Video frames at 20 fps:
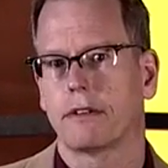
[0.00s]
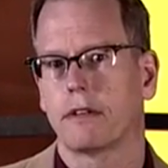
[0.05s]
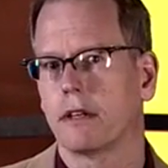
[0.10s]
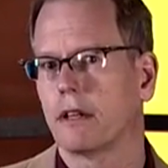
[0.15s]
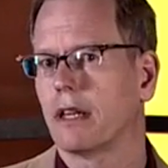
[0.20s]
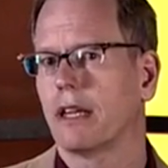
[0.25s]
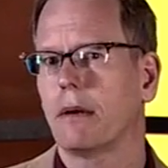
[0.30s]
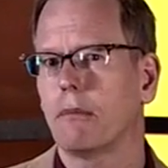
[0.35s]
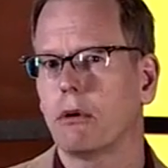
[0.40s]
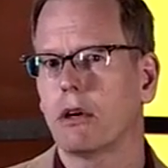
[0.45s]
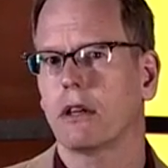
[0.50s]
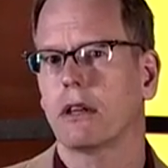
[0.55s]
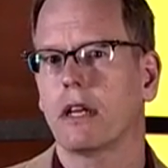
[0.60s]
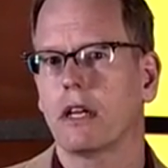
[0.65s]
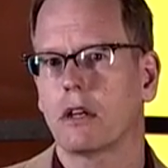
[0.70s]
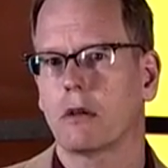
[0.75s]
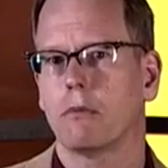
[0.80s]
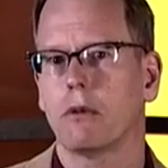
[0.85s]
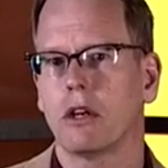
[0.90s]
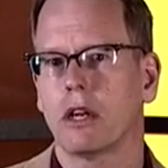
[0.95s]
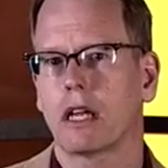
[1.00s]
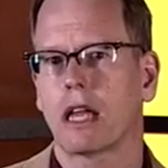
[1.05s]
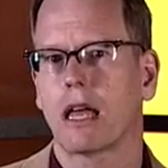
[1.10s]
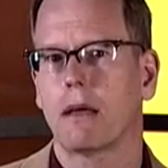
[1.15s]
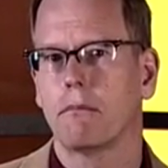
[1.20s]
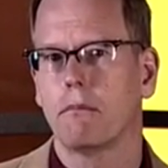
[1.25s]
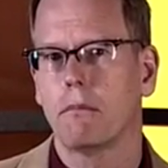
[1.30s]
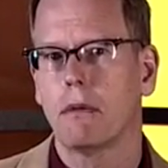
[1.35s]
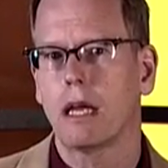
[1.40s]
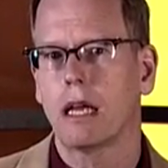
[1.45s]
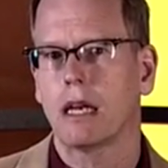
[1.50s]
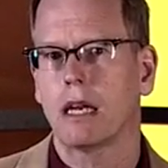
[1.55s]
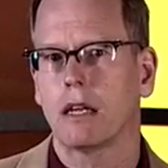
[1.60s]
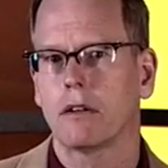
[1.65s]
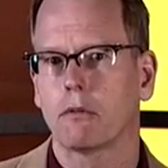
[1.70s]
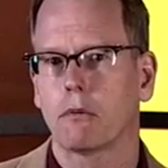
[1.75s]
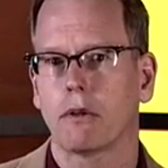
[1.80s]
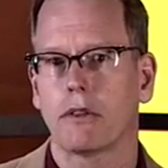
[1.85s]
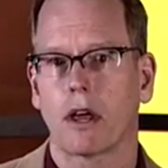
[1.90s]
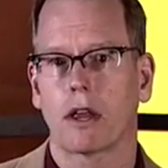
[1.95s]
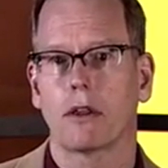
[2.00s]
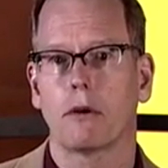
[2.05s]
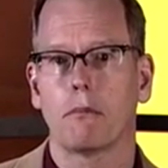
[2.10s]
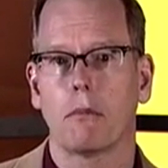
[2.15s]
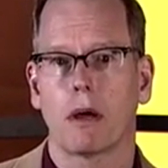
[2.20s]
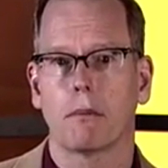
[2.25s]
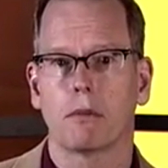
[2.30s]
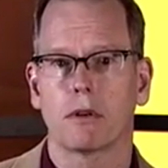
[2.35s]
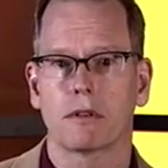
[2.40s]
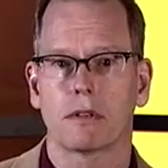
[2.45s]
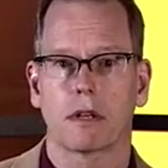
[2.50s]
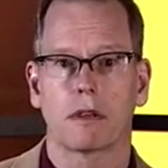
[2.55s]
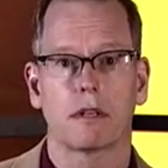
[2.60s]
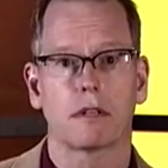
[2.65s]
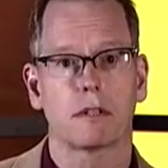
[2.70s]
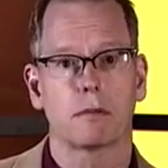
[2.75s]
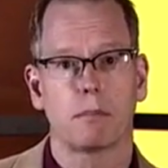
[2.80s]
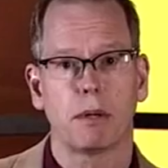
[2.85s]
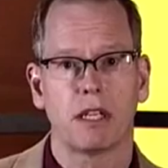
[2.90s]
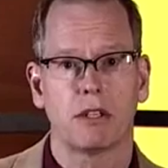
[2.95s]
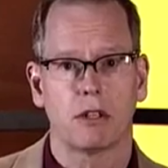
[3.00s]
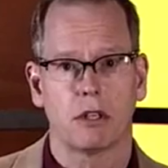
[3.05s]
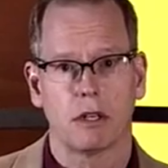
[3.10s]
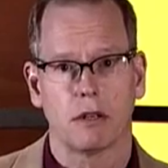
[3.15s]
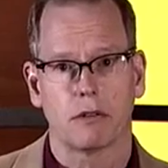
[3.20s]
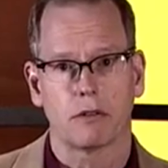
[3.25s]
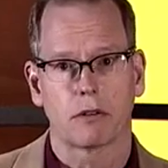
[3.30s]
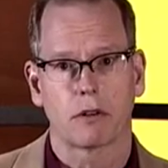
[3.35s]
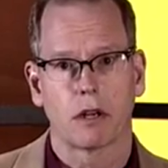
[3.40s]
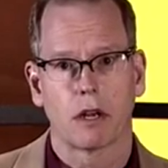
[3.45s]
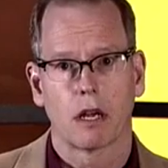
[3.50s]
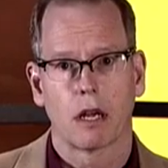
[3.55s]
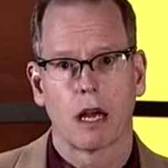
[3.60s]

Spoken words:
deliberately communicate meanings with other members of the species.